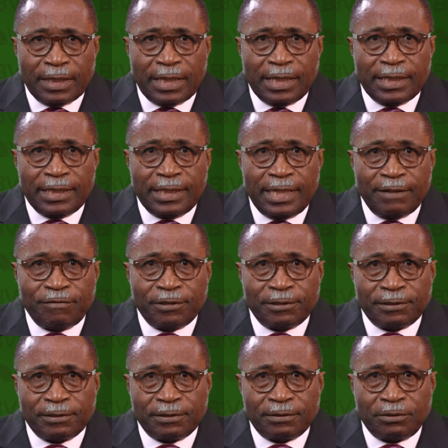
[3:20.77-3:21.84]
I
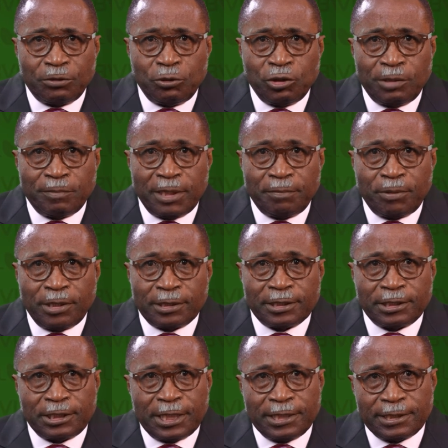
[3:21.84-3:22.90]
endeavor to do my part
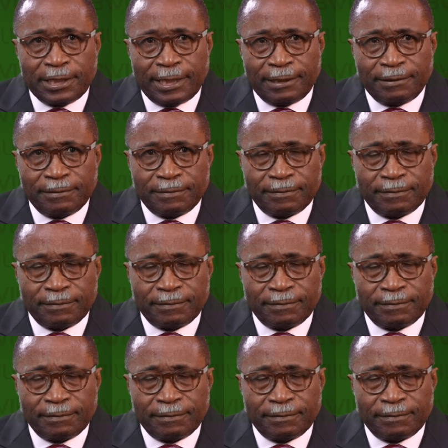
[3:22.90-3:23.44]
to change that.